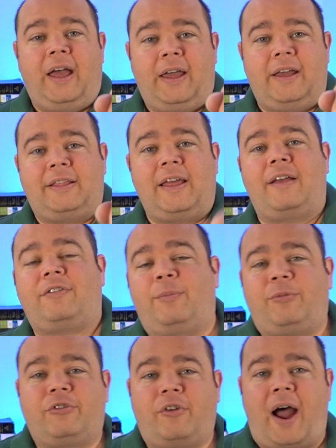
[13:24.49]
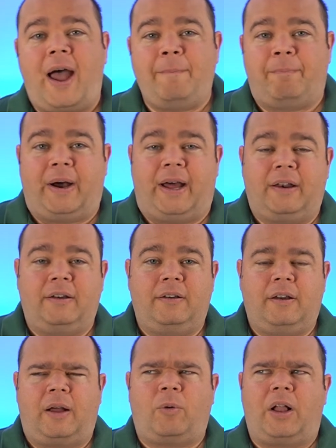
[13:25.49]
Hit that subscribe
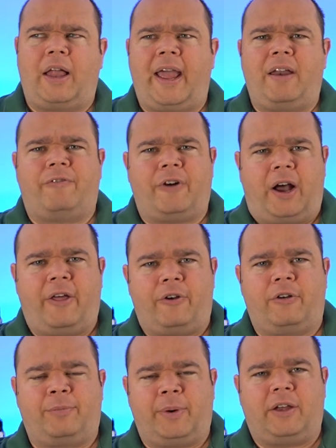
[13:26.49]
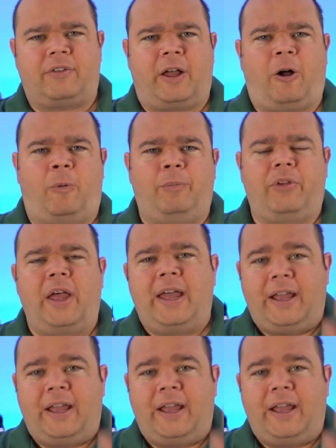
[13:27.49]
button, well, and for others because it helps.